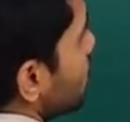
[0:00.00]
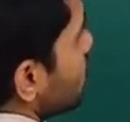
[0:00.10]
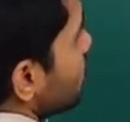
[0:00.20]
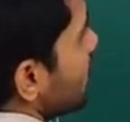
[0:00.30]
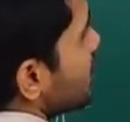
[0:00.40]

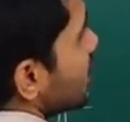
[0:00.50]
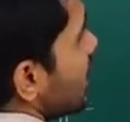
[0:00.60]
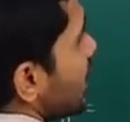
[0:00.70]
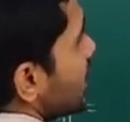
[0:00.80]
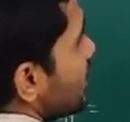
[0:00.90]
So, if there is a
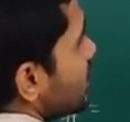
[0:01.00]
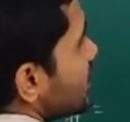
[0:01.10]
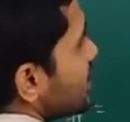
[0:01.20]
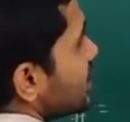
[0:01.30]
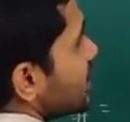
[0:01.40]
light ray which
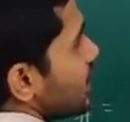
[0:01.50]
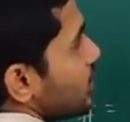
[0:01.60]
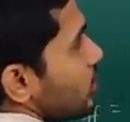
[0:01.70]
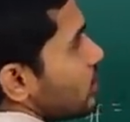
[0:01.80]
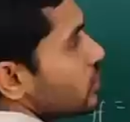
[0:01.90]
is
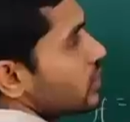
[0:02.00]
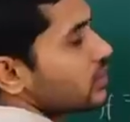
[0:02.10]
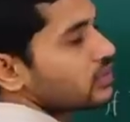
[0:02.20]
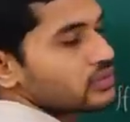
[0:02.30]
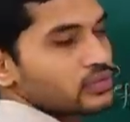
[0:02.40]
incident onto
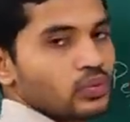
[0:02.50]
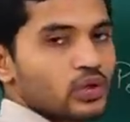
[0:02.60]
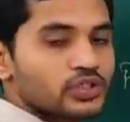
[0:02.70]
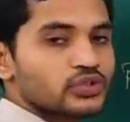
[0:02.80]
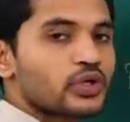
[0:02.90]
this,
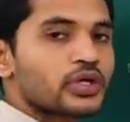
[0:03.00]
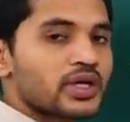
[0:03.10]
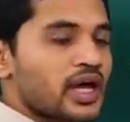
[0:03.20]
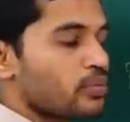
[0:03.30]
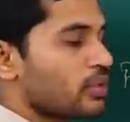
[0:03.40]
what is going
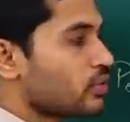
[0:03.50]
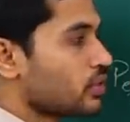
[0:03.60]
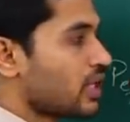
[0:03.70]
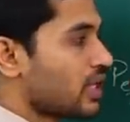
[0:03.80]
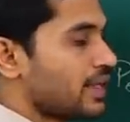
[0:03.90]
to happen to
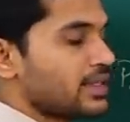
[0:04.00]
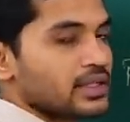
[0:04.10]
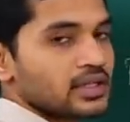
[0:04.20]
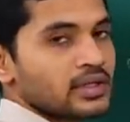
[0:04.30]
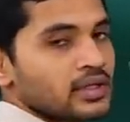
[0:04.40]
that light ray?